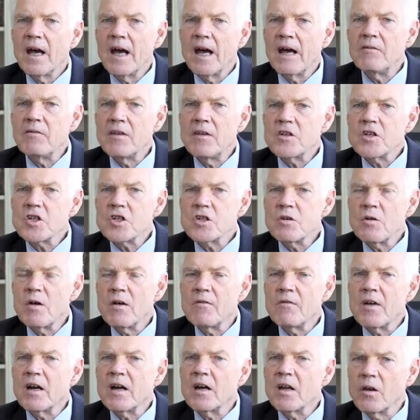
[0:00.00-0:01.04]
I wish you
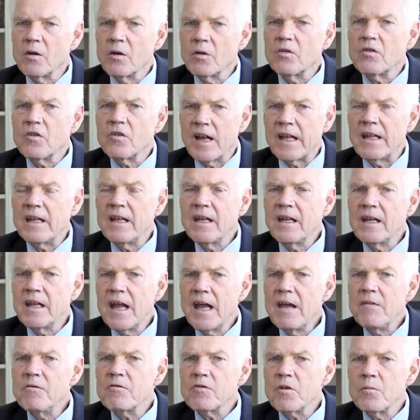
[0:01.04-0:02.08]
a very good trading
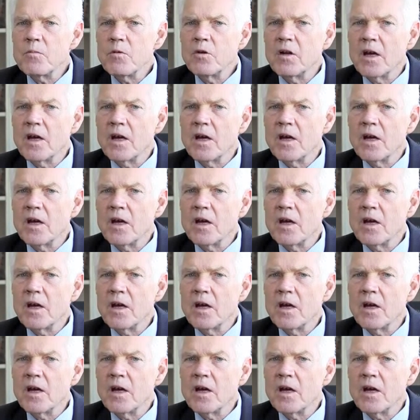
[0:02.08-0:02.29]
day from